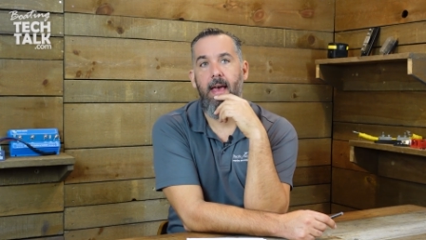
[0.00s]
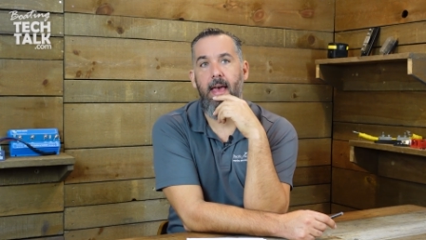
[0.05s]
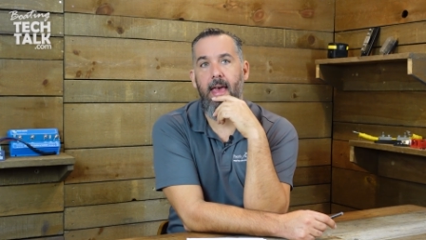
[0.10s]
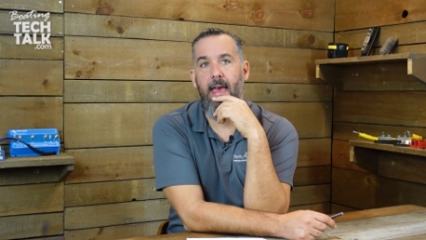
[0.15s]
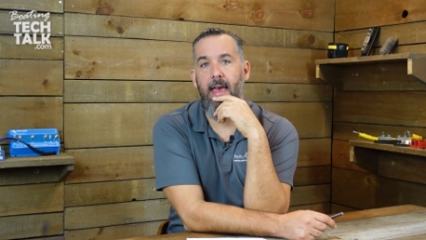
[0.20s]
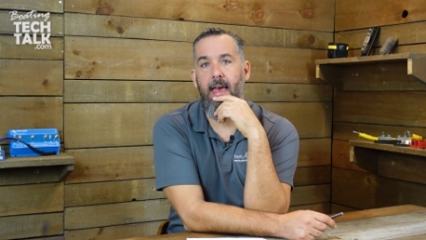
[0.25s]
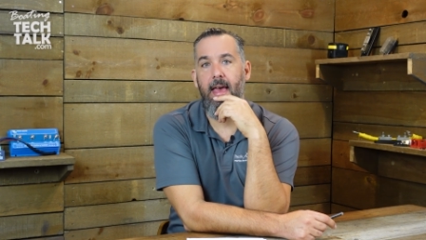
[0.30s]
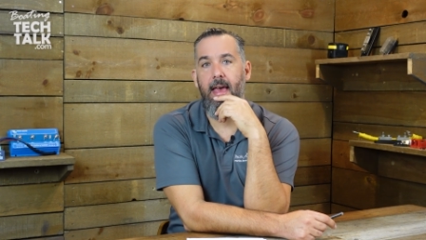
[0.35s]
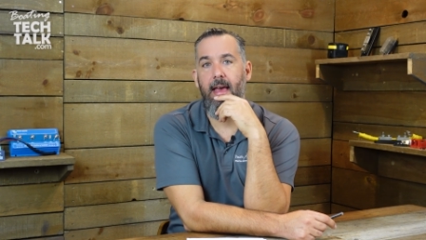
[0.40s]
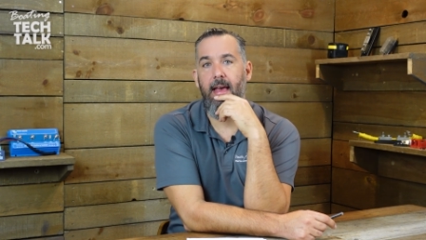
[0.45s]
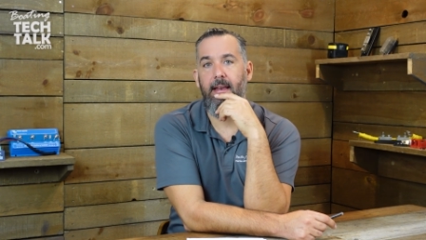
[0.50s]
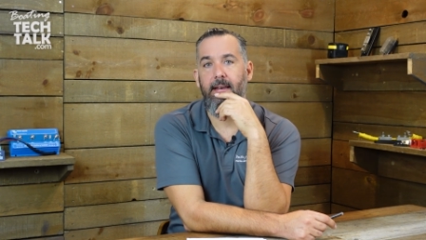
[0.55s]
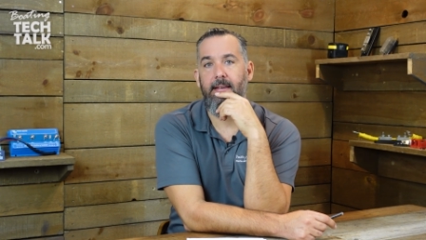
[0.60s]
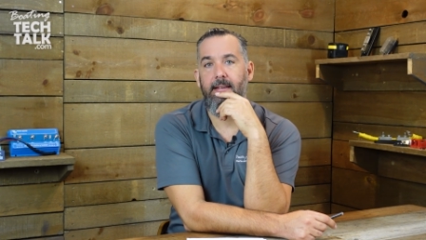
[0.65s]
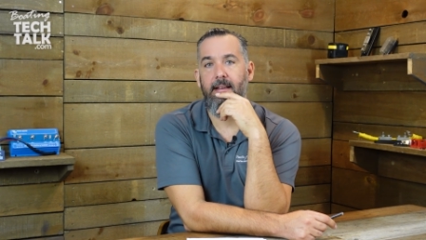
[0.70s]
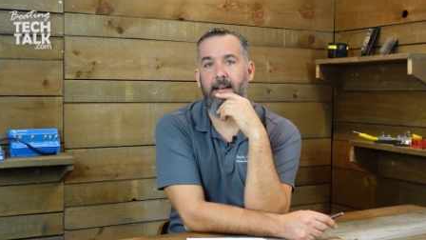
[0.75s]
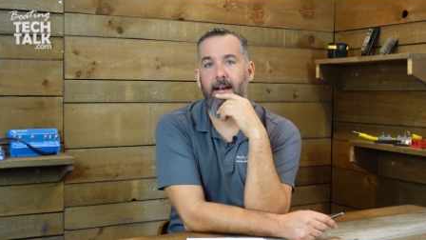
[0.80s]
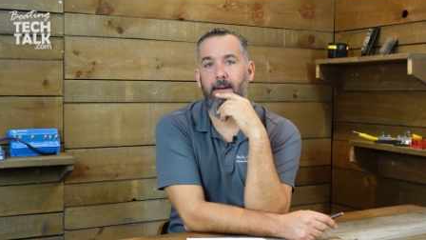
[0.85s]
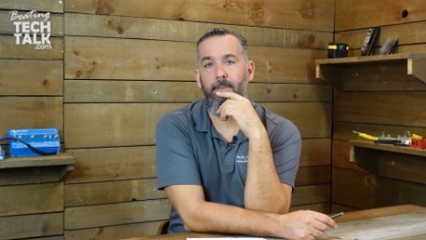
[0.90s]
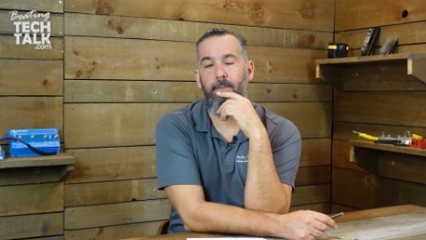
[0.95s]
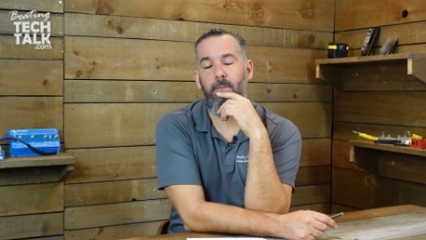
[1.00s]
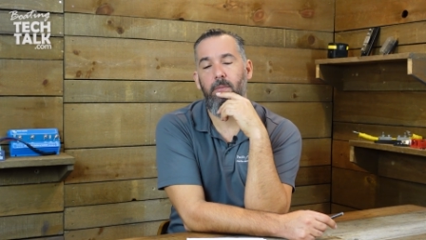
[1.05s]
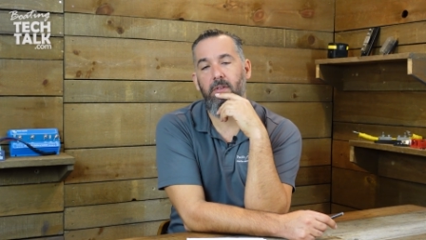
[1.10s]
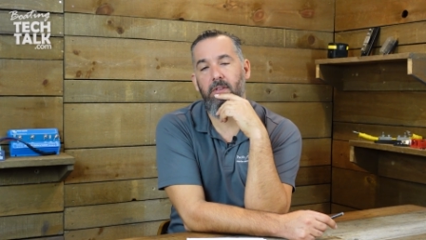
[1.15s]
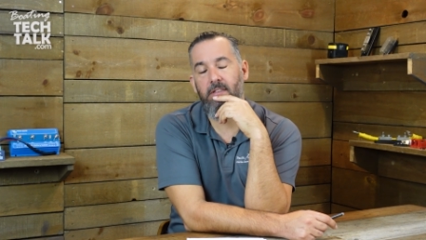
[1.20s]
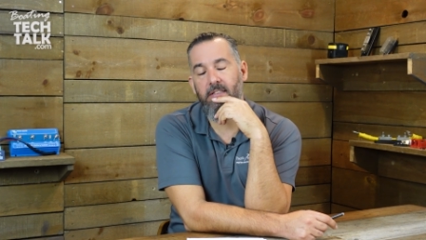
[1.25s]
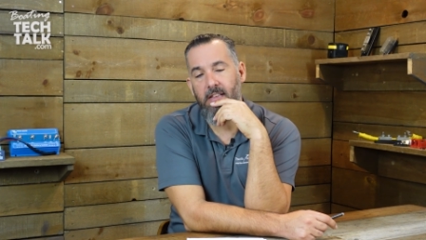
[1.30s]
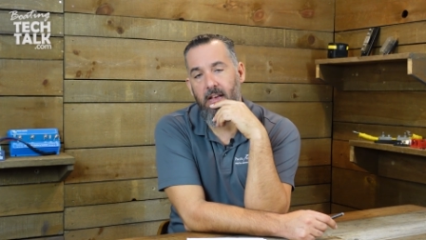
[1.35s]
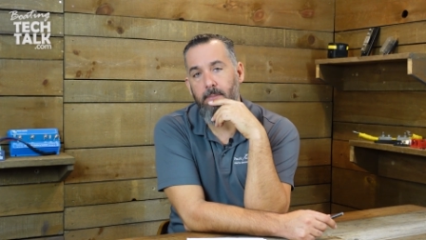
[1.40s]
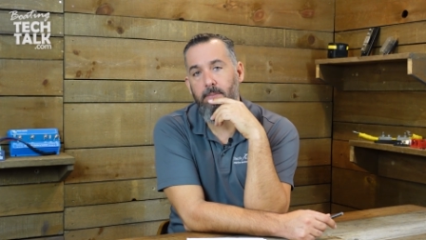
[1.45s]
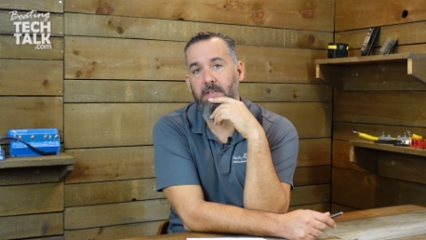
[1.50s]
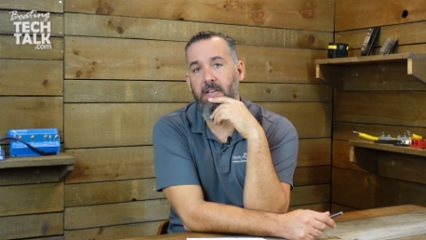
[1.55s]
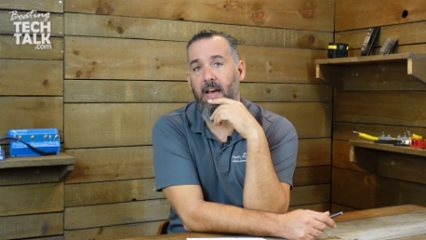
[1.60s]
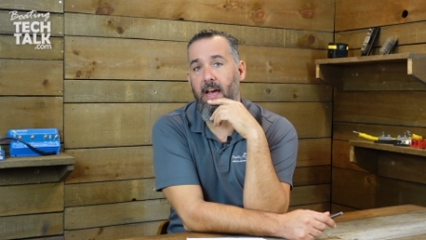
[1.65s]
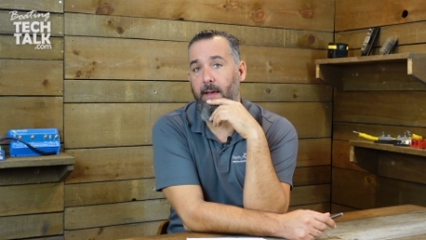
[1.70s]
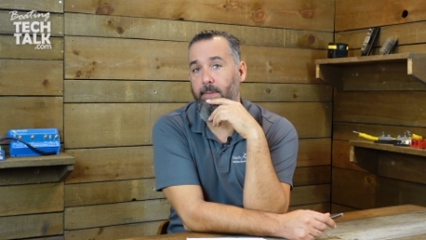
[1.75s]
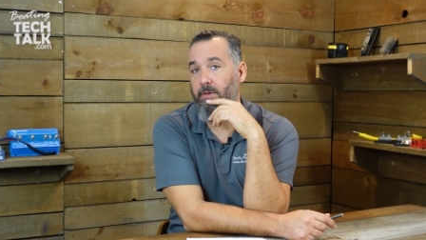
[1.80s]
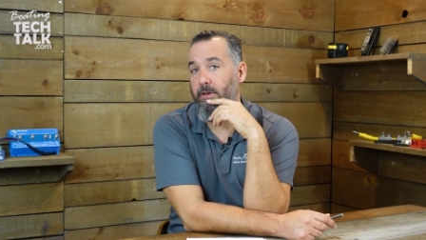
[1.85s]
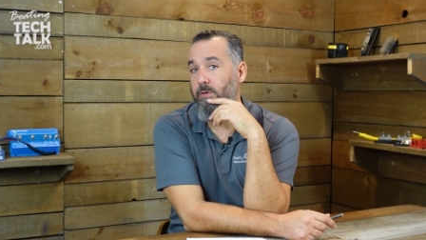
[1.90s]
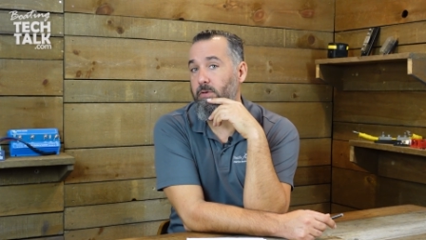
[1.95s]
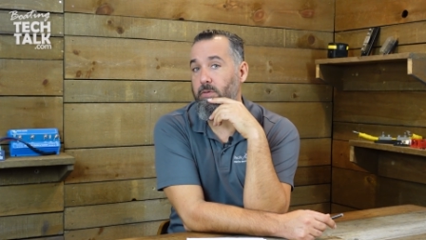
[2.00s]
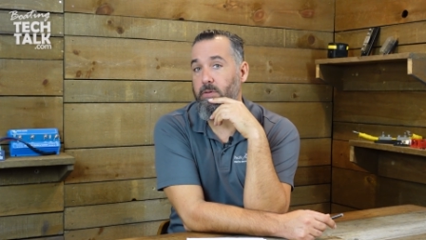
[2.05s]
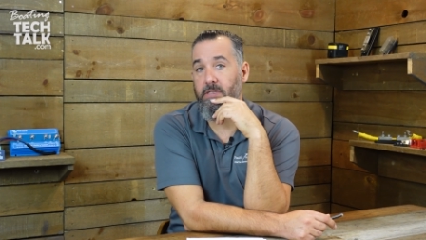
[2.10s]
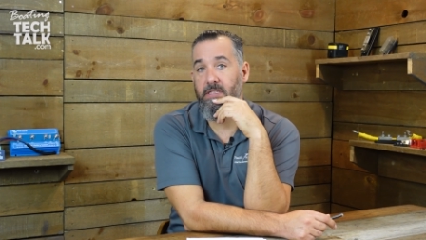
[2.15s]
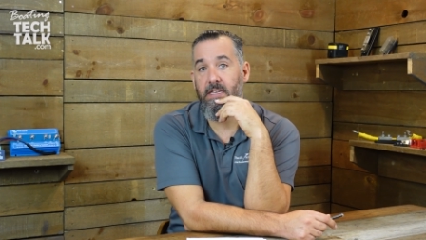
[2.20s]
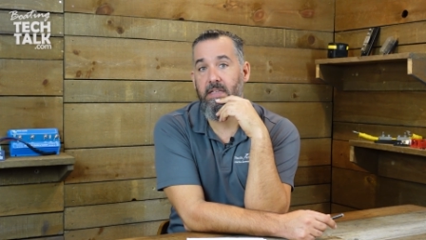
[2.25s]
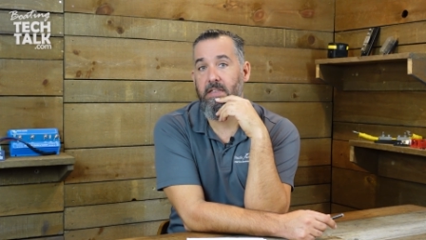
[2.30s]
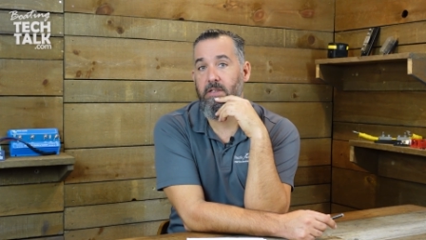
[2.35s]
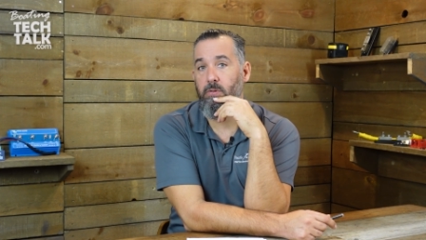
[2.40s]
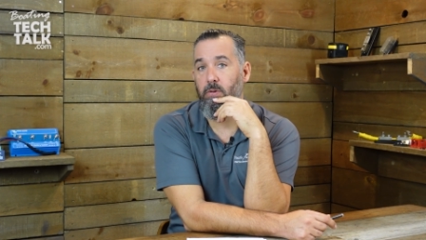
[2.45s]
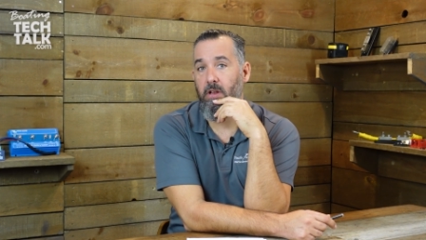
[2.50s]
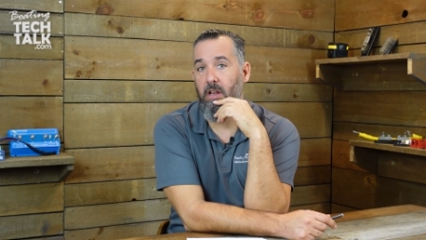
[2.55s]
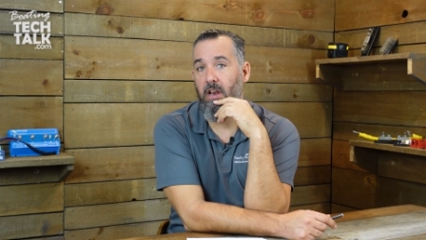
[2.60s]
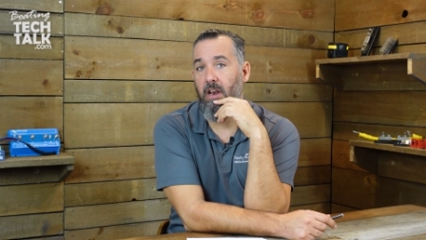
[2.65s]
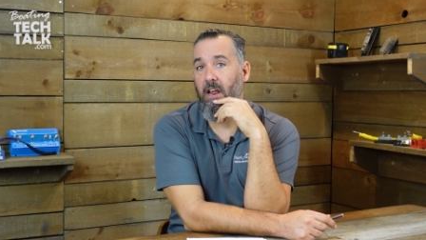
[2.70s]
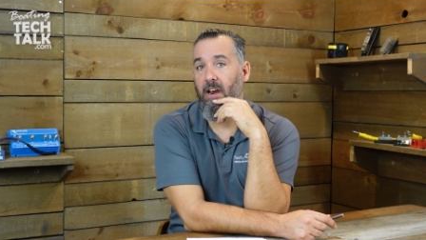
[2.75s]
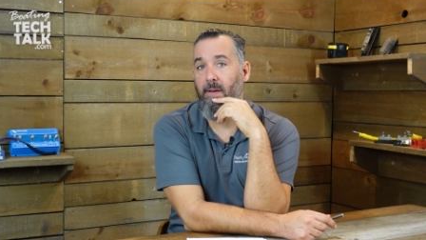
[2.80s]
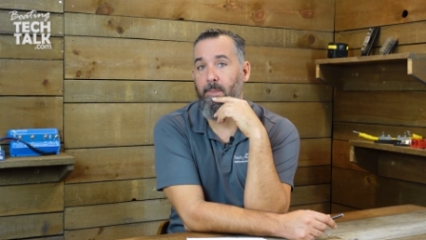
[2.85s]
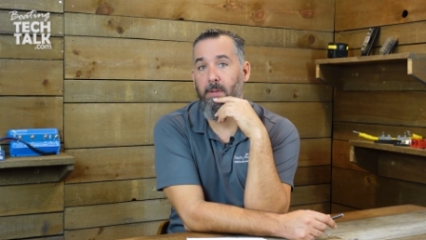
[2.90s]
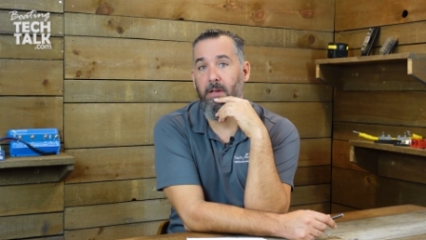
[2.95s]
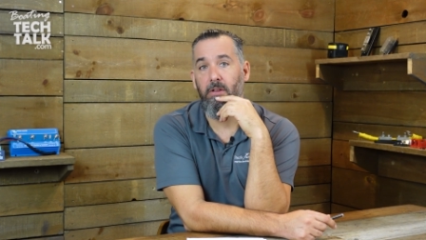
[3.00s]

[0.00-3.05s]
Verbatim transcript: And sometimes, and we see this with a lot of